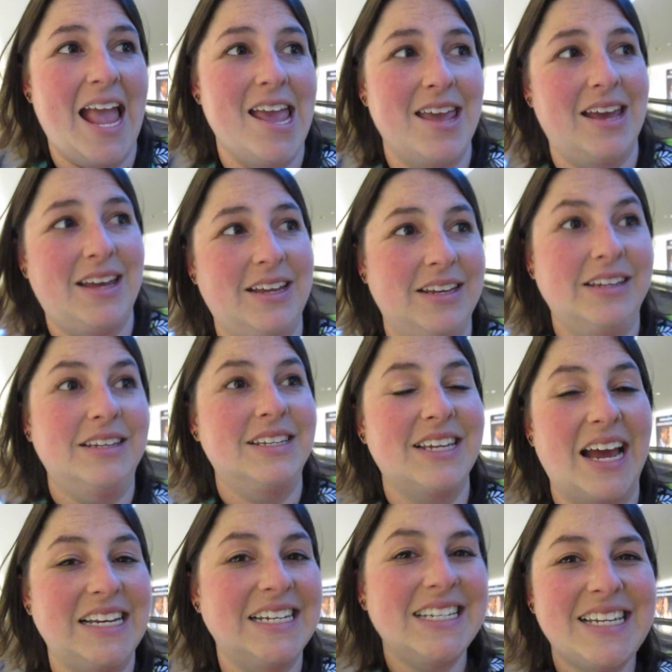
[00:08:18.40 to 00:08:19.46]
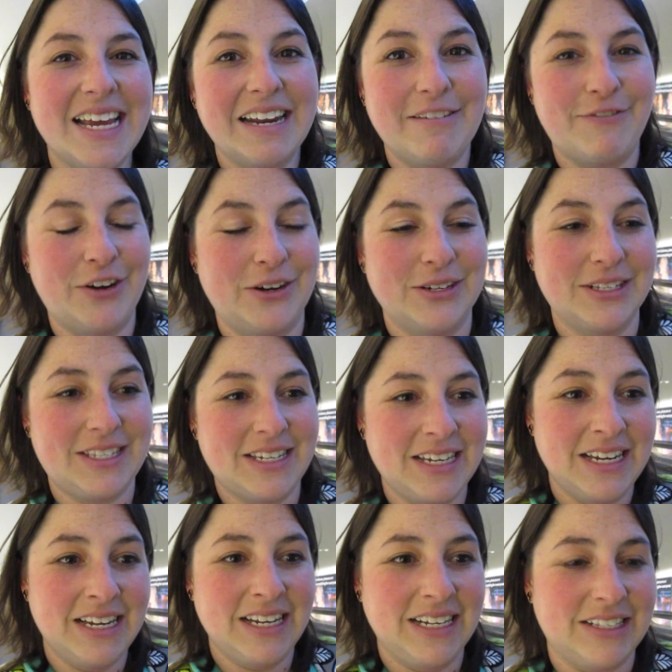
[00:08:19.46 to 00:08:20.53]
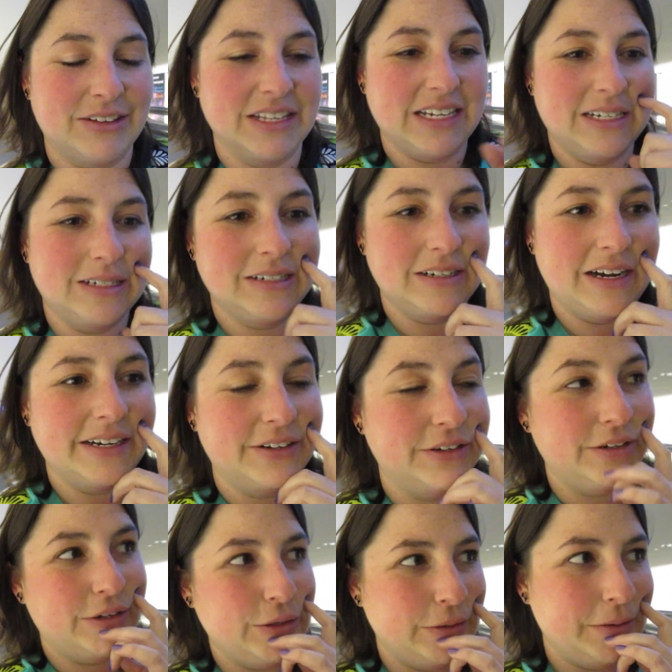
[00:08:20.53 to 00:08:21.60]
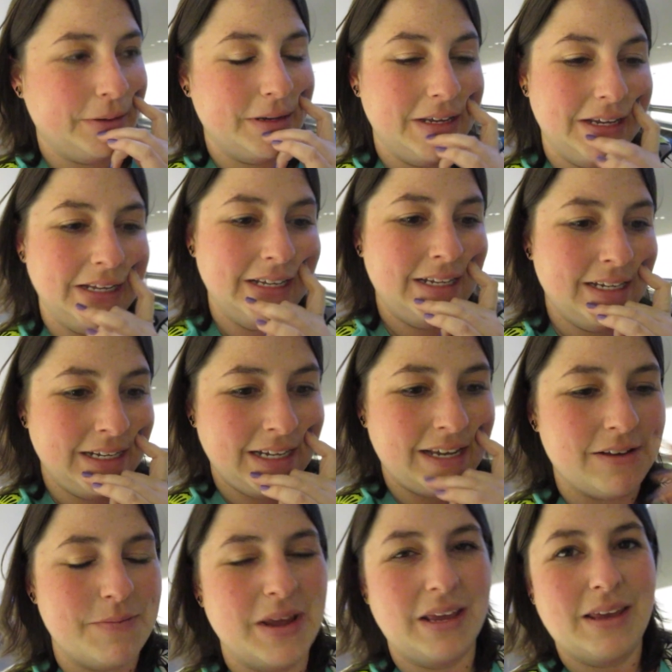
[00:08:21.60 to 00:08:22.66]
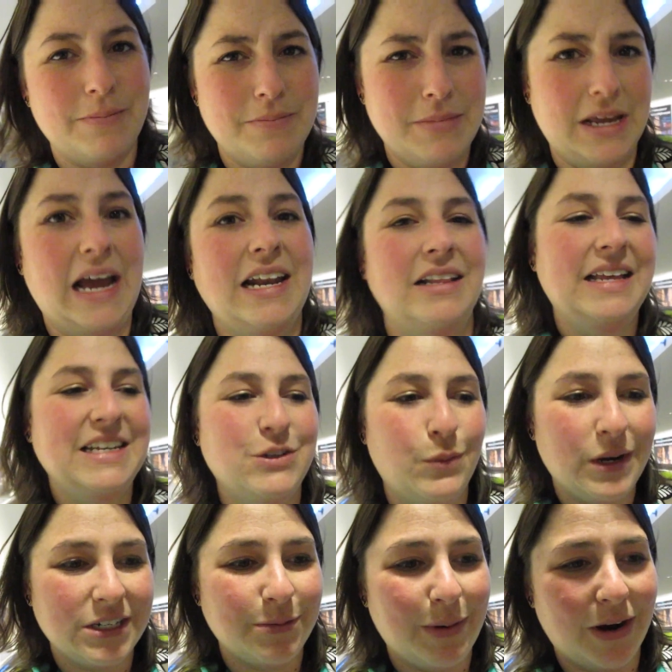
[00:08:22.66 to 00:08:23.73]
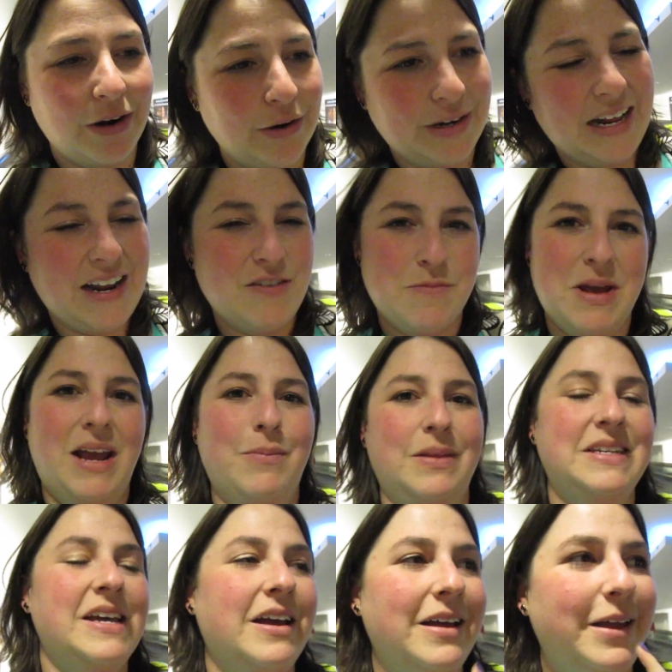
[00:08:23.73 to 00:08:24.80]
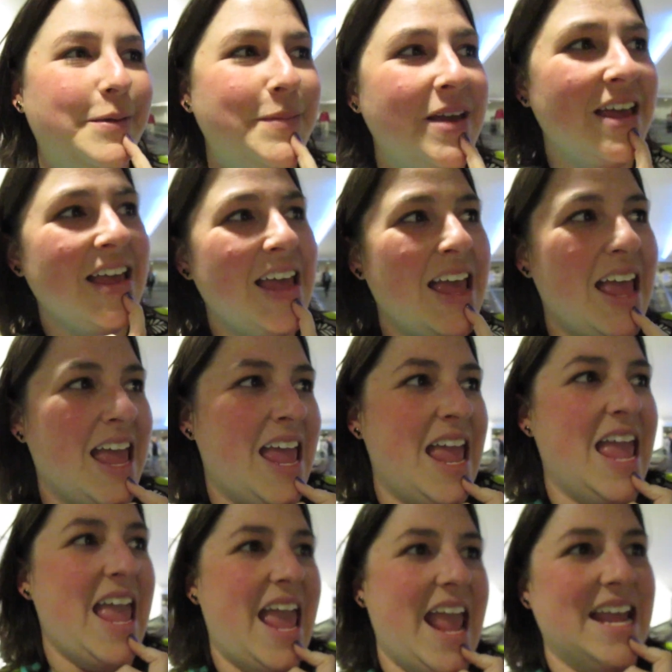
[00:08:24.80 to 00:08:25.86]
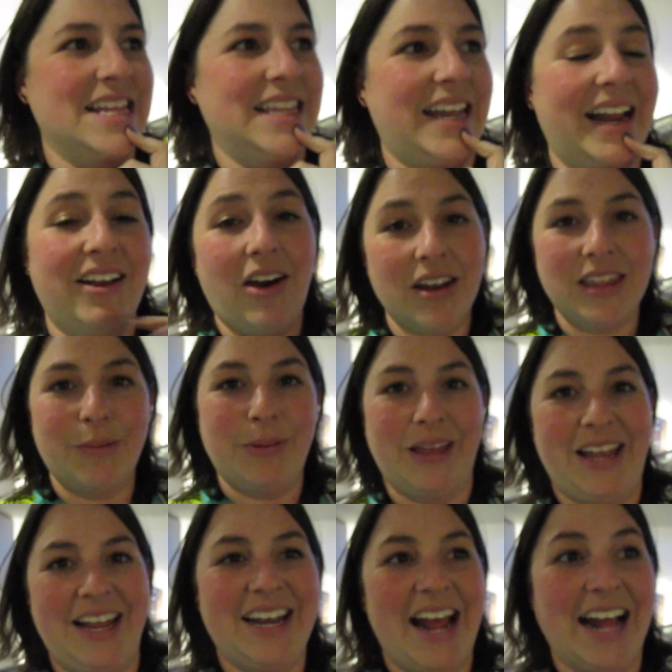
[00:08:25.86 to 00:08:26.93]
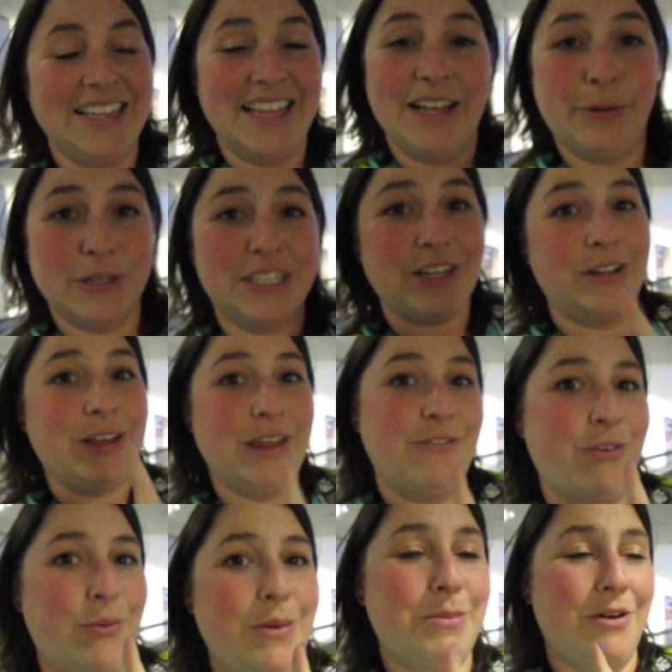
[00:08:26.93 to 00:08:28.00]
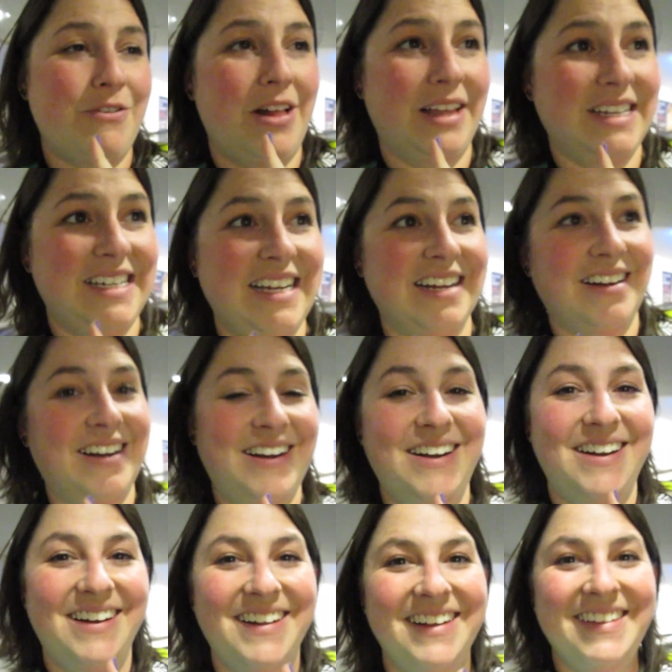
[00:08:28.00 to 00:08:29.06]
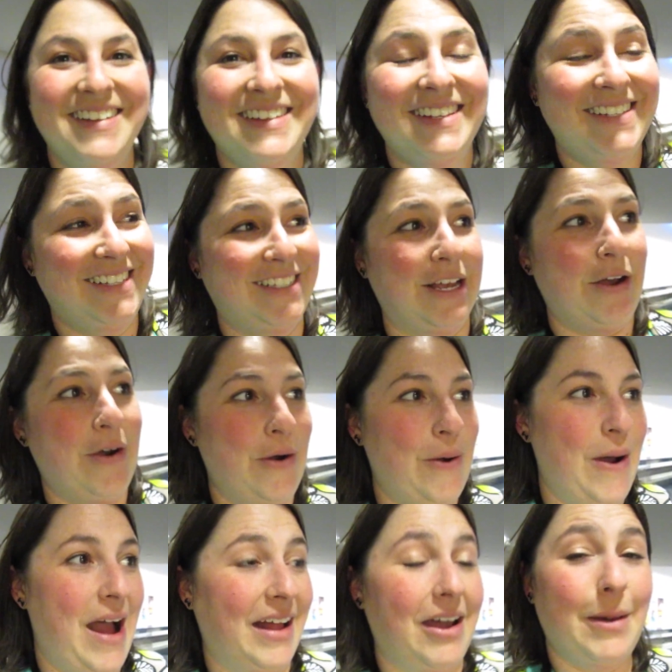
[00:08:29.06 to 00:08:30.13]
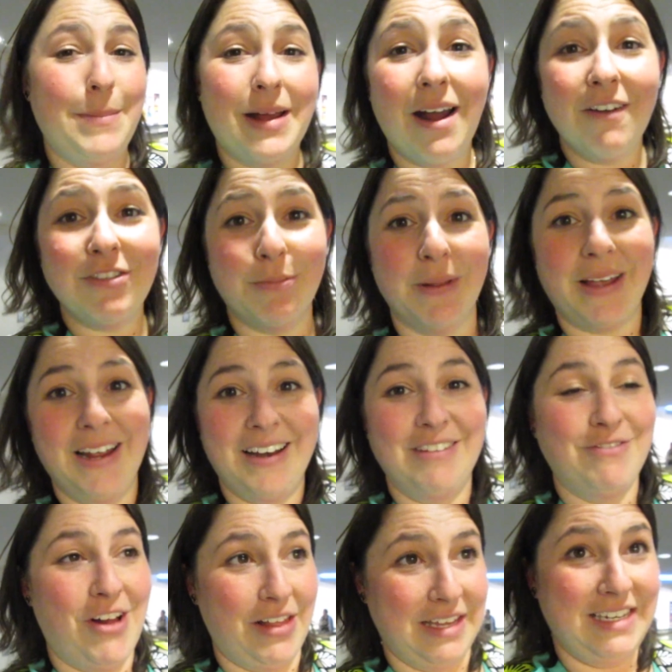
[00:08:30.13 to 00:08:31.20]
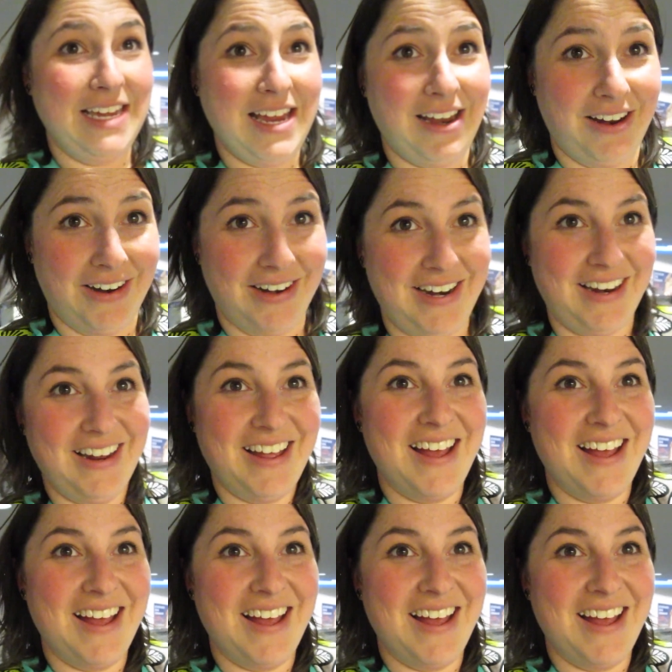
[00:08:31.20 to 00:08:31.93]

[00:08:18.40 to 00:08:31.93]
And I didn't take it at first, so I was like, oh, I don't know. It'd make me kind of late to work tomorrow and I'd have to make up the time. And then I got on the plane and they were still looking for one more volunteer. So I got back off the plane and volunteered.